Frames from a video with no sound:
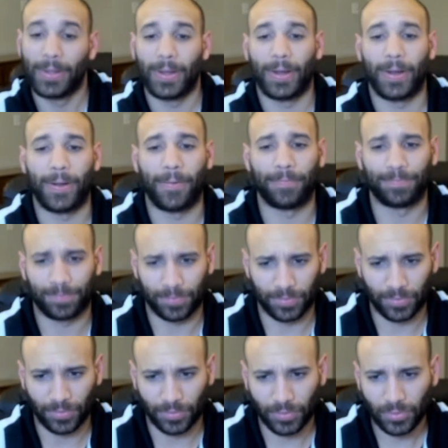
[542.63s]
All
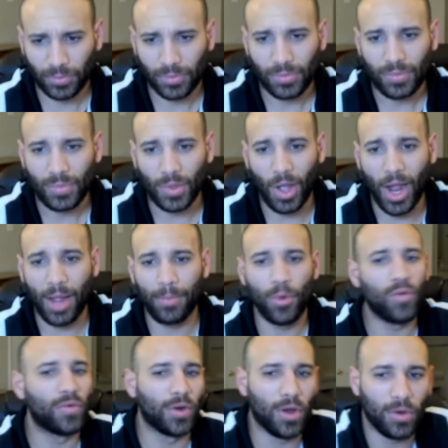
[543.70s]
right,
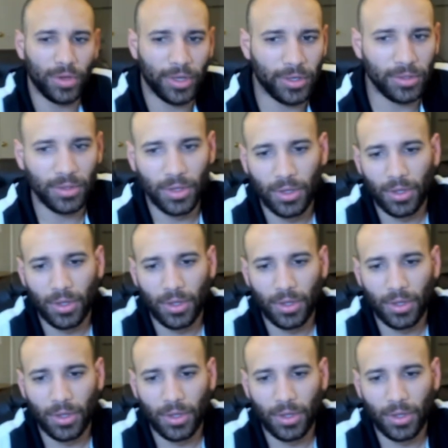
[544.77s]
moving on here.